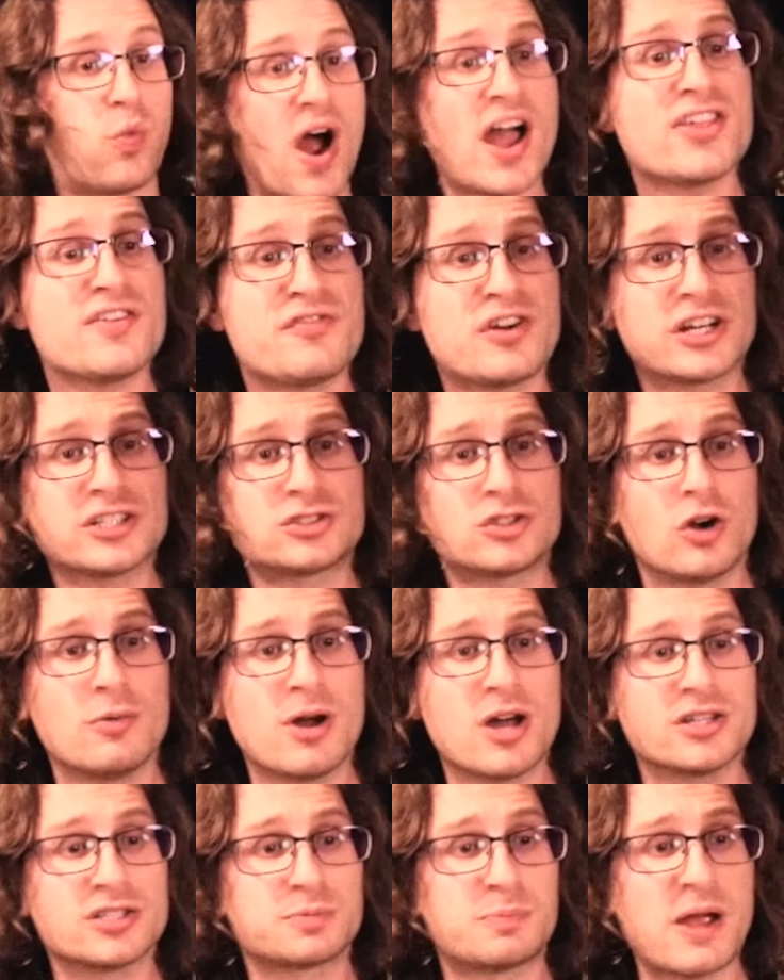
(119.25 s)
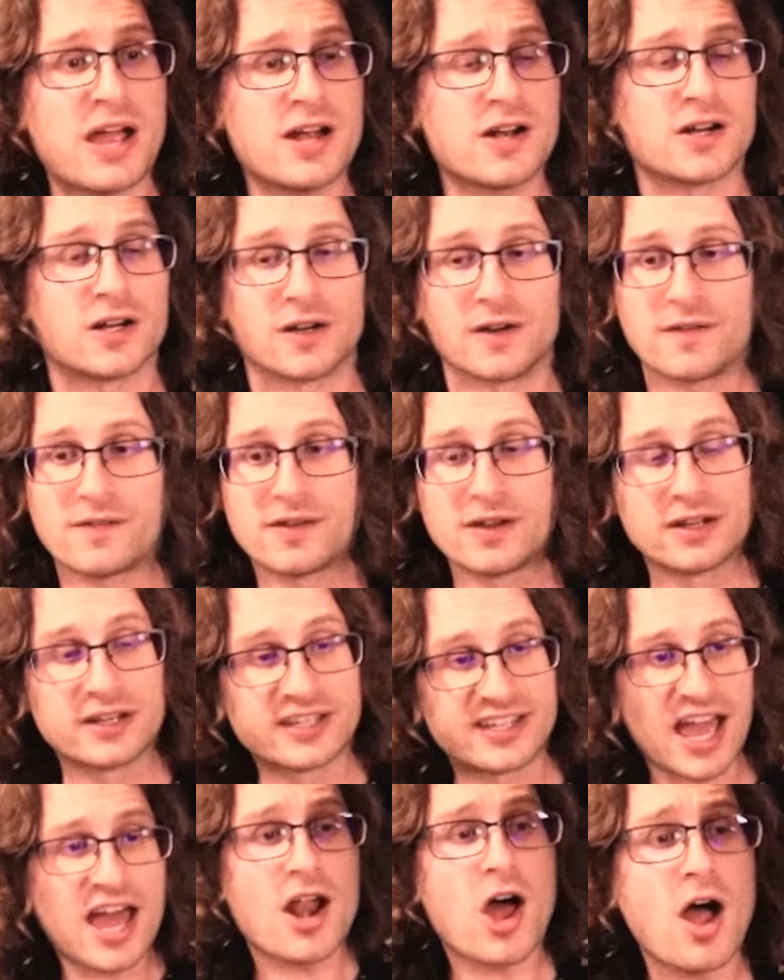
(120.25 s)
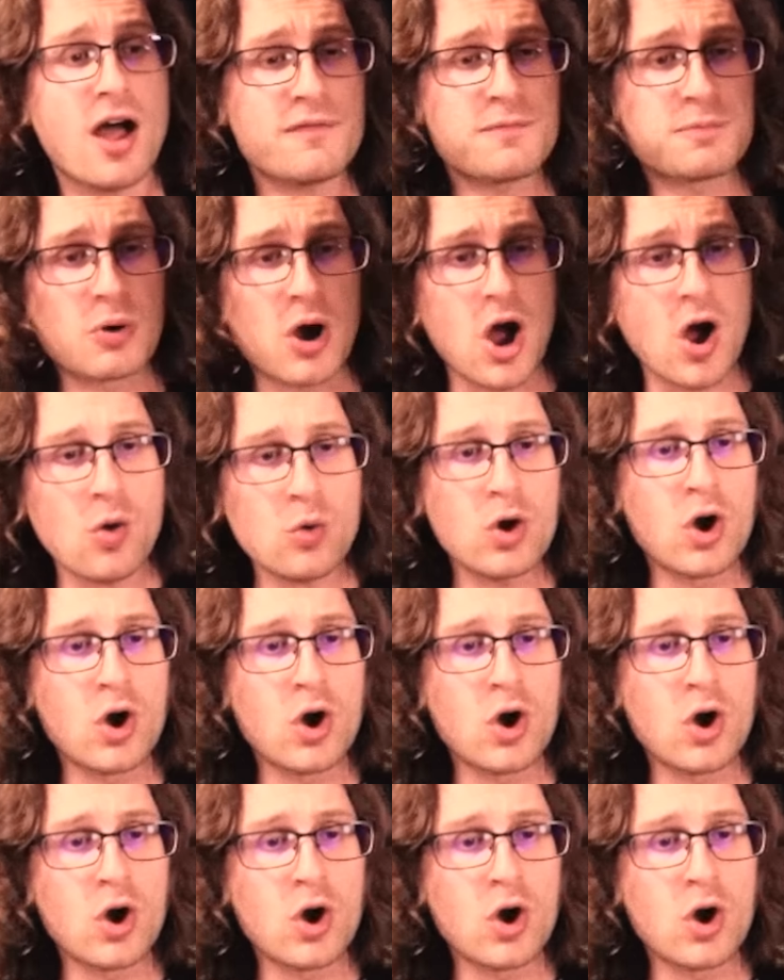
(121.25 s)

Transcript: why the fuck is Toma on this banner? Get off, bro.